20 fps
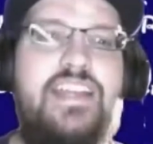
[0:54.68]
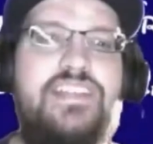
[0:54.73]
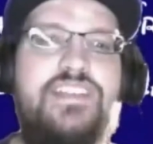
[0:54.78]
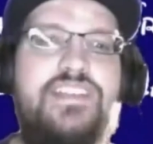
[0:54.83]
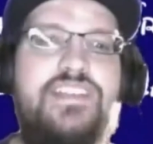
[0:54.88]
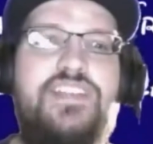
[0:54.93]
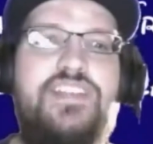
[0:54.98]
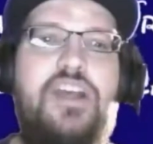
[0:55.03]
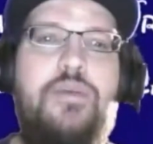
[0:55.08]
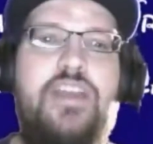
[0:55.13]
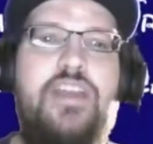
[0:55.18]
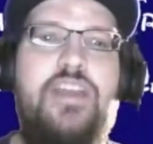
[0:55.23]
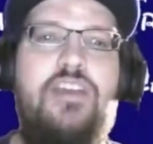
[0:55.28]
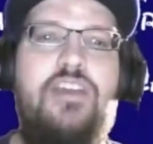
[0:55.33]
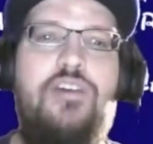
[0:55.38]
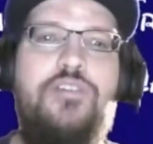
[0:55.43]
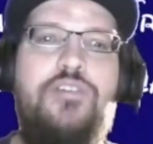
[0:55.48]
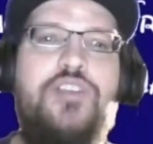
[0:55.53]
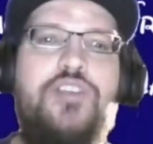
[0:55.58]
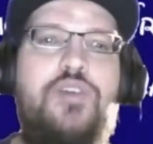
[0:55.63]
and gentlemen.
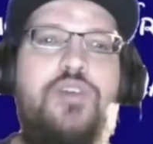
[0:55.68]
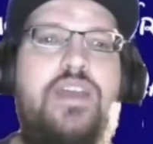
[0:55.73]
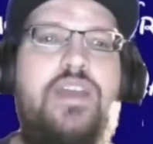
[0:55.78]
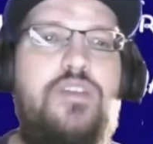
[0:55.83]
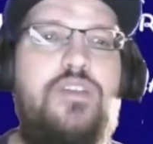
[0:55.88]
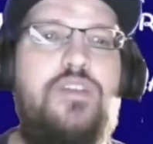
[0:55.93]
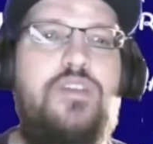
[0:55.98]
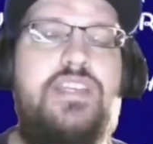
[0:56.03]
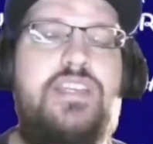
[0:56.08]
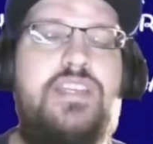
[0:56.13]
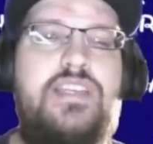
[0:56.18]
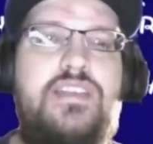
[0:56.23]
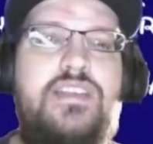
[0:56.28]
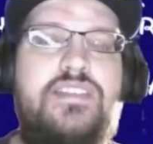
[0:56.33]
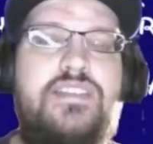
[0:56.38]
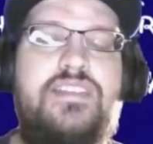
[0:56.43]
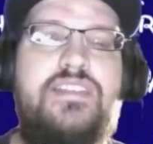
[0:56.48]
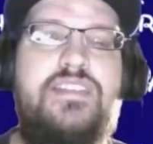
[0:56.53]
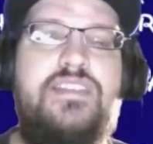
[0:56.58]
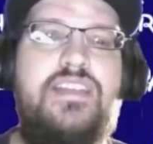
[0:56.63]
Ocho and
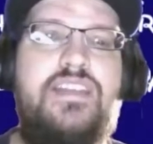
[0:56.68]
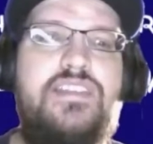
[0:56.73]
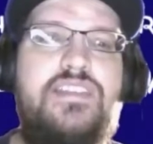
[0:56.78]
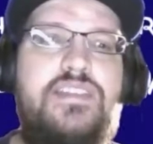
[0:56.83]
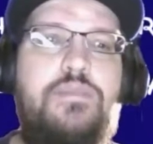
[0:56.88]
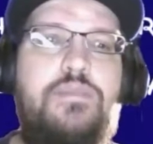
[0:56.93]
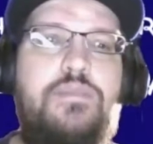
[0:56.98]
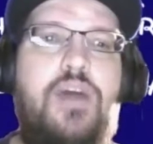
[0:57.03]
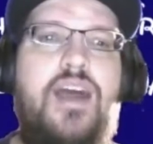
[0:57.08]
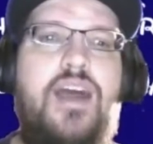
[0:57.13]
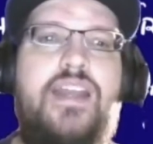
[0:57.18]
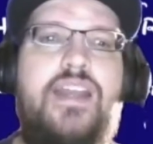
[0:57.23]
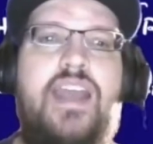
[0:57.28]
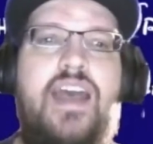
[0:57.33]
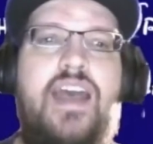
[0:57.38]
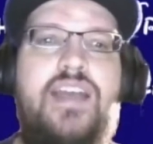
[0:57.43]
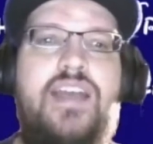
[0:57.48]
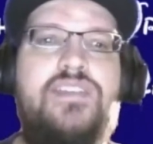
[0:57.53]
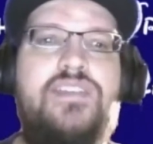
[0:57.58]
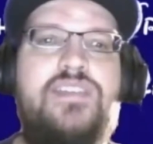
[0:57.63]
Ortiz Disney
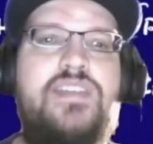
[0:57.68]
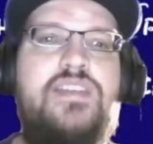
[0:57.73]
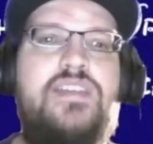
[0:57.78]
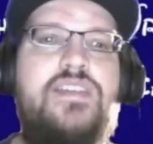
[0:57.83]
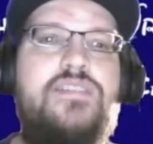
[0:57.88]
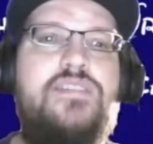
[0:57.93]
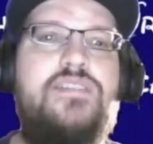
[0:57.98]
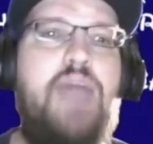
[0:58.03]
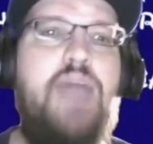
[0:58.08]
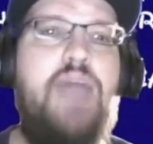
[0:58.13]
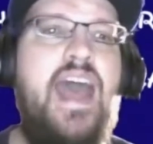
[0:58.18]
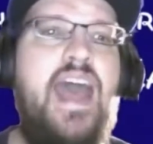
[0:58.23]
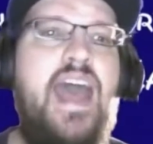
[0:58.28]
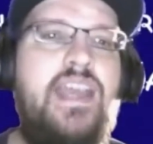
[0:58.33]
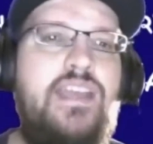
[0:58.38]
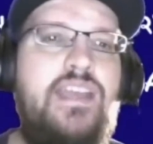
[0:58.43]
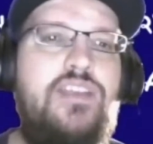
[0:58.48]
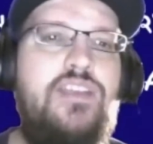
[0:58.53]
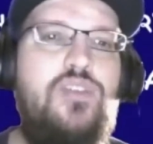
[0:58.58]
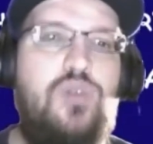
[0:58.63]
podcast is
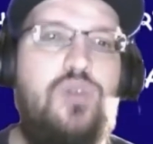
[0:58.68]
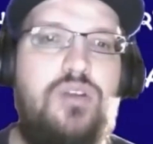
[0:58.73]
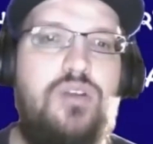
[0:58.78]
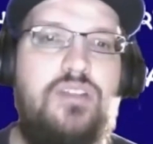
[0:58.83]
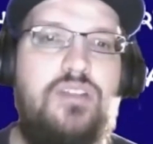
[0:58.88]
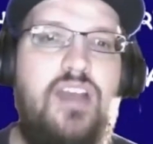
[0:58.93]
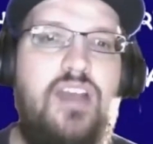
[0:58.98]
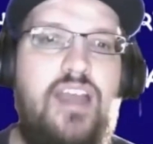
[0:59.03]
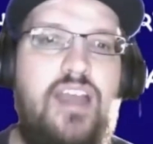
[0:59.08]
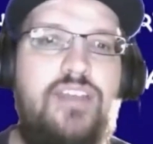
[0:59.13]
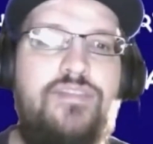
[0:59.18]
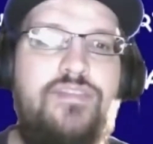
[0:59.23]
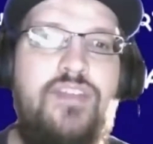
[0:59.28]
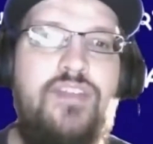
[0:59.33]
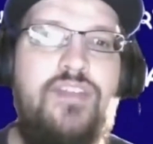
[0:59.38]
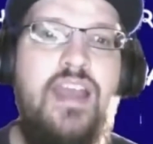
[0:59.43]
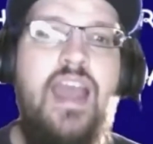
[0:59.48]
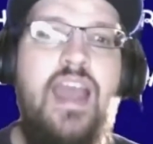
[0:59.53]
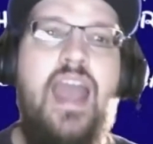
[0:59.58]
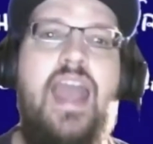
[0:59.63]
back in your life.
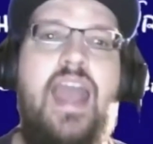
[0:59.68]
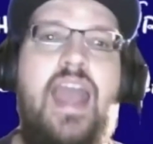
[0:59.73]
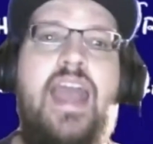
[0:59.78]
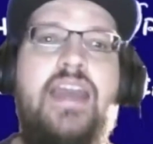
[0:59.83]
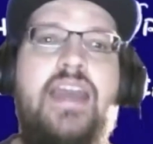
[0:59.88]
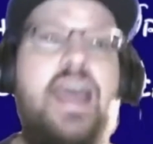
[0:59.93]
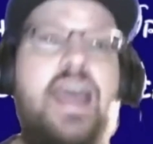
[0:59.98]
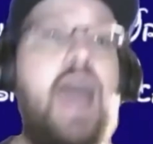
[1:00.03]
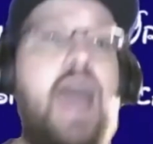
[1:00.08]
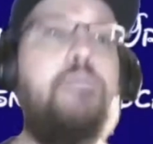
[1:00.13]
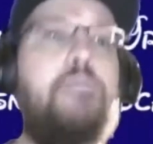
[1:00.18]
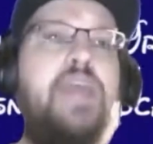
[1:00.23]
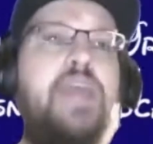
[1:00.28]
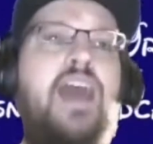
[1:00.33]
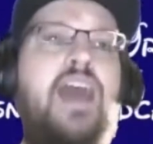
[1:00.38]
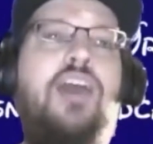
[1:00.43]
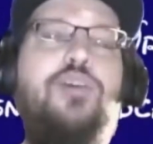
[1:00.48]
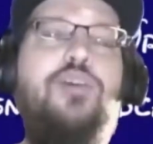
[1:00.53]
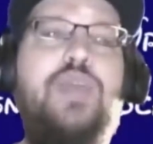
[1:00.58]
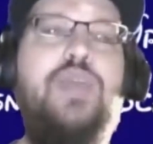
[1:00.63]
And happy
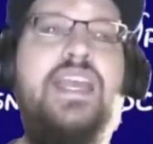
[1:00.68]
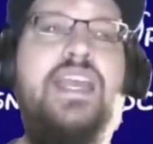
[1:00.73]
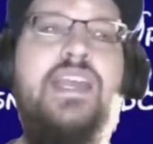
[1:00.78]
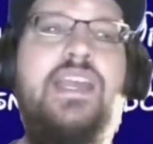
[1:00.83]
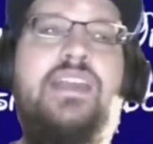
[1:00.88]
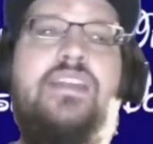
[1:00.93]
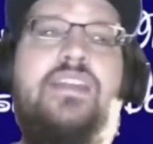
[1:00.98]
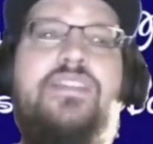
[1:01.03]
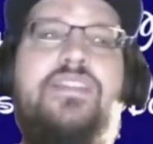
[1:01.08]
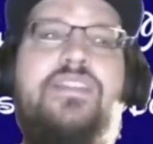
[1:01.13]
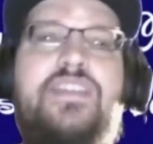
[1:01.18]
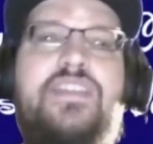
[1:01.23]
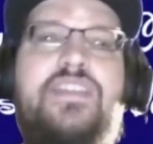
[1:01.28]
Halloween. This